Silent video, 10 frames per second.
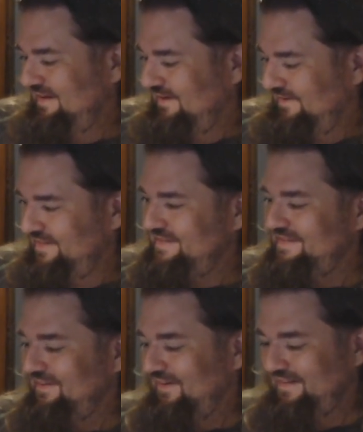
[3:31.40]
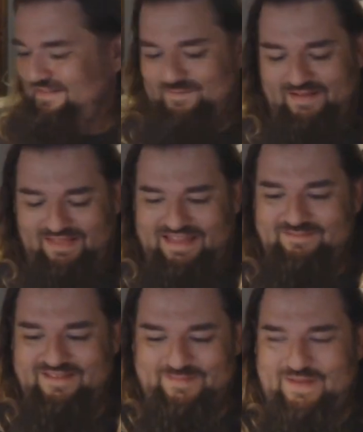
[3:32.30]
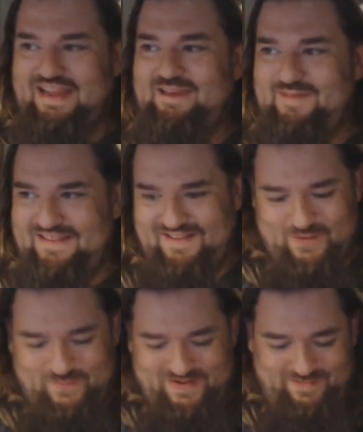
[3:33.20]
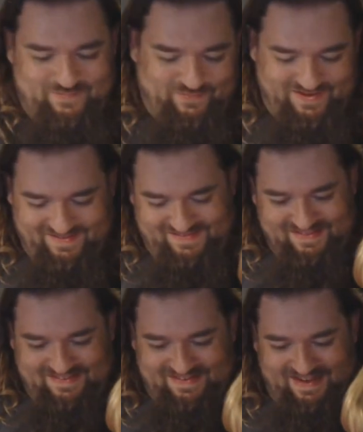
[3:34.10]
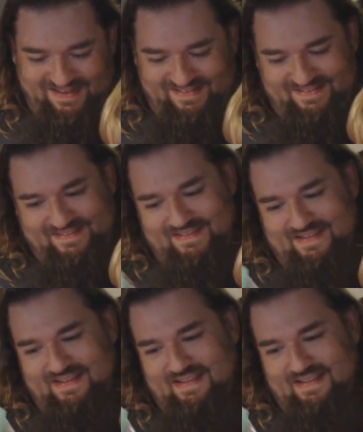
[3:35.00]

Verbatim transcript: Oh, this is awesome. Liam is begging me to open up one of the sets of dice.